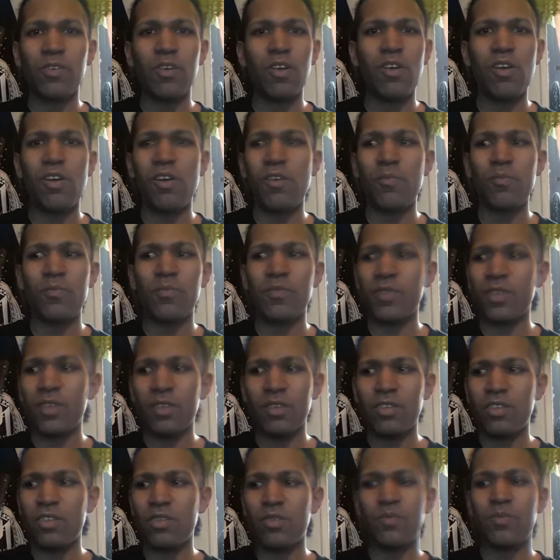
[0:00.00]
uh
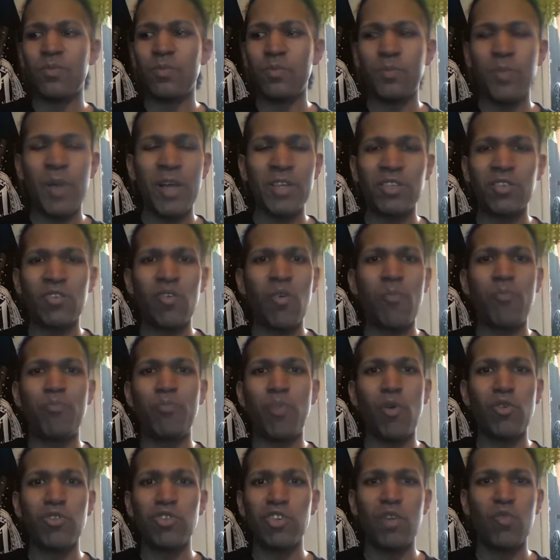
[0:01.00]
Pasco
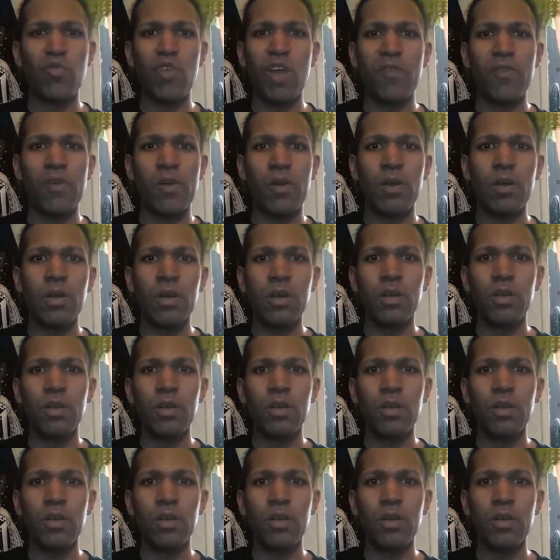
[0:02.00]
bullshit whatever.